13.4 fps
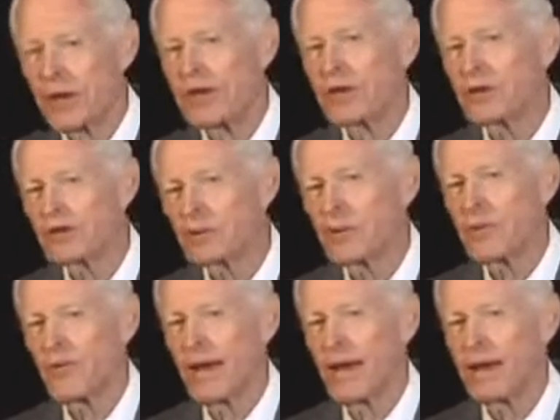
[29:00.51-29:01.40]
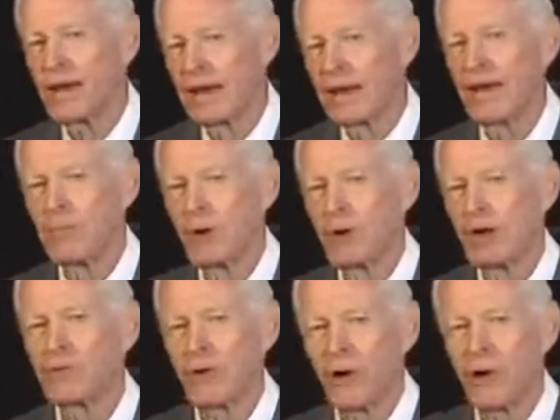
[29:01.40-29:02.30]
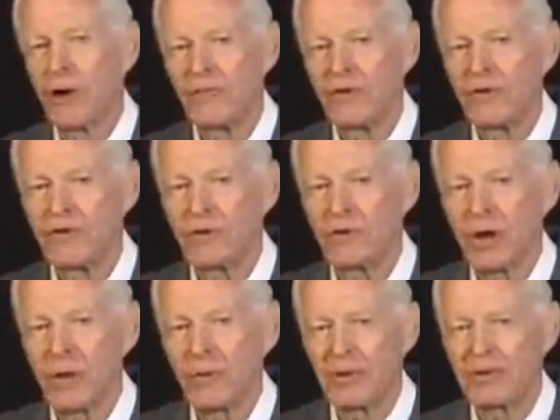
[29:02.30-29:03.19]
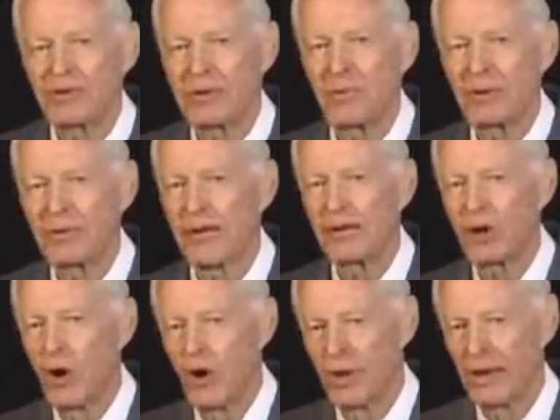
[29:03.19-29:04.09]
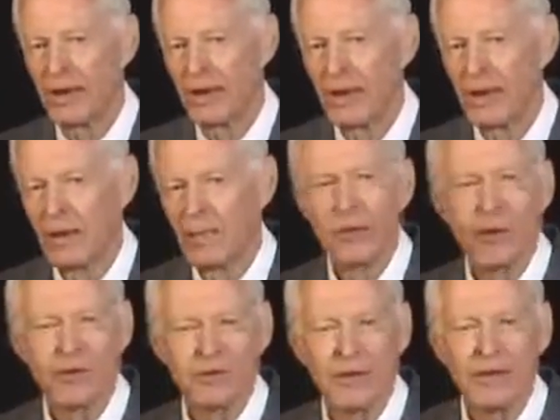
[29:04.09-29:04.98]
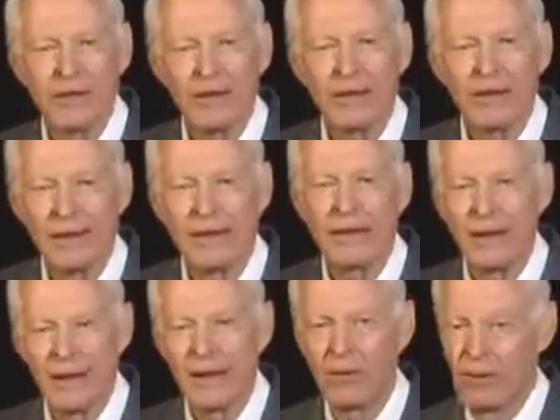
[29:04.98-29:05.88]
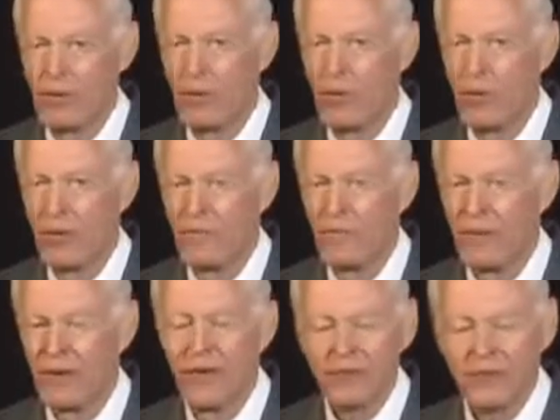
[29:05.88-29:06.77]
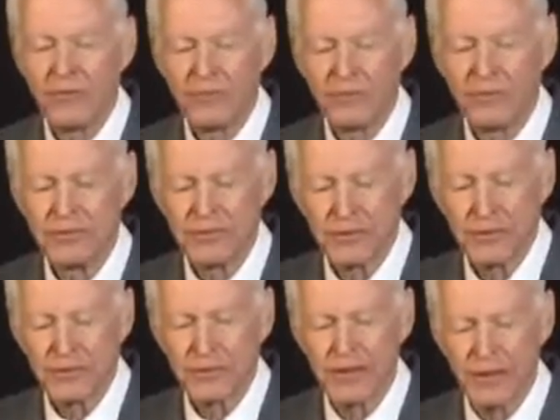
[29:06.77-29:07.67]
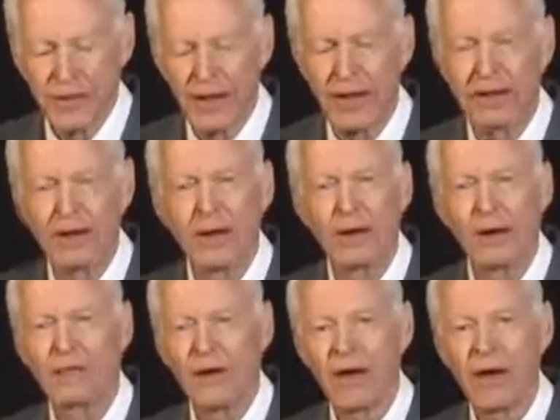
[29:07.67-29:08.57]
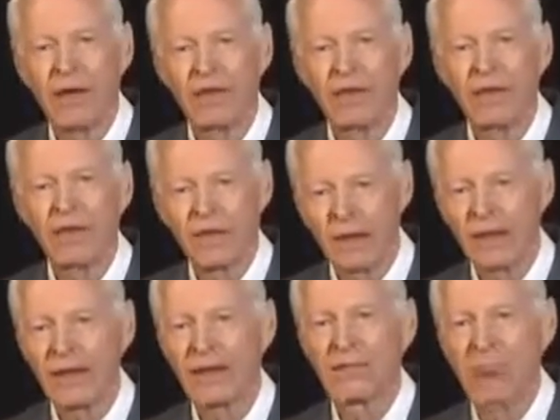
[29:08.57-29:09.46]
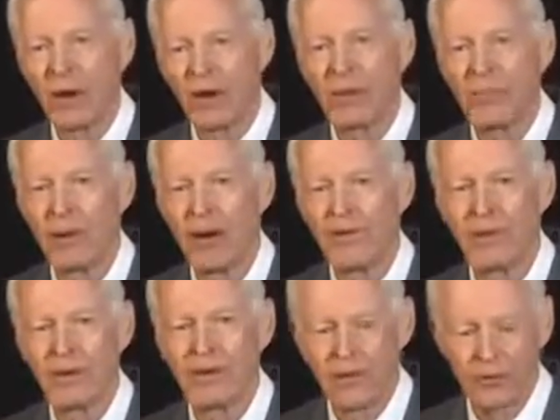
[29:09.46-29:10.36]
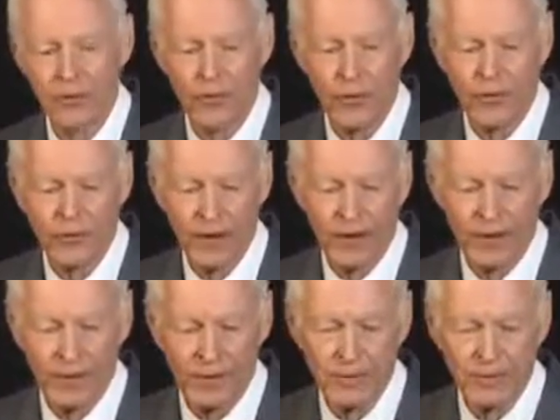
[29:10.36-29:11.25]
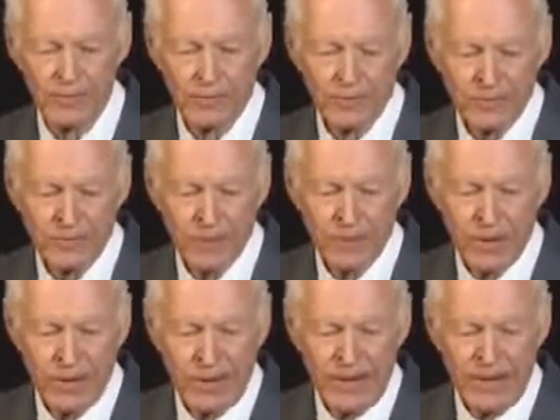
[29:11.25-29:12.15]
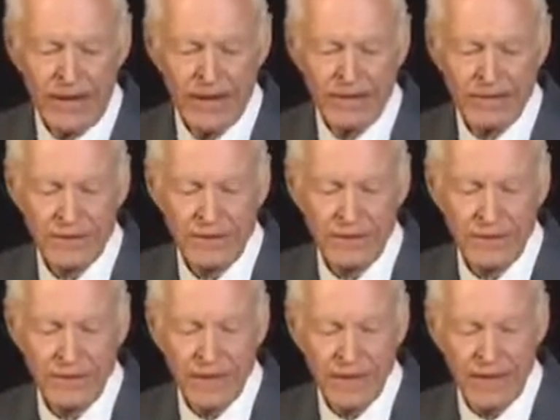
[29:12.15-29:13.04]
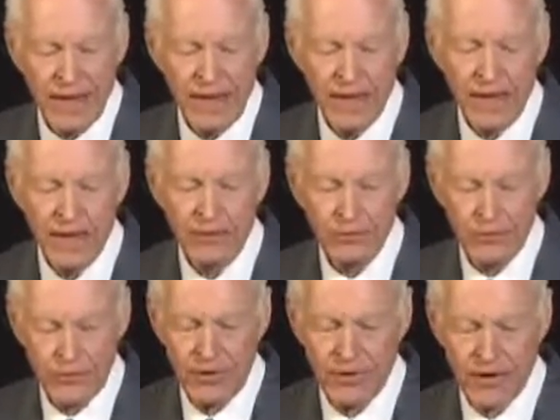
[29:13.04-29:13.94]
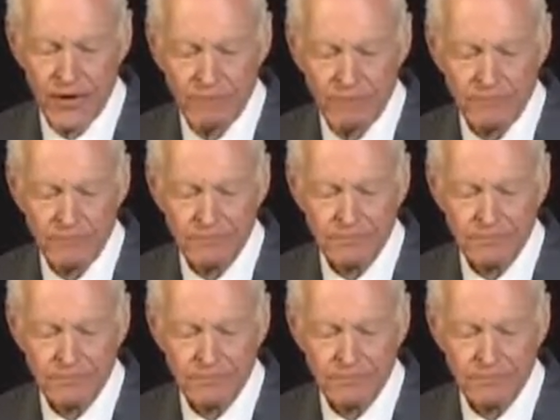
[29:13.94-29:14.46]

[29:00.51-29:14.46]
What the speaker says: the elite could turn around and lend money to all of these new companies that would get going because AT&T didn't need them anymore. This is just an idea of how the elite bring about their control factor. 1983,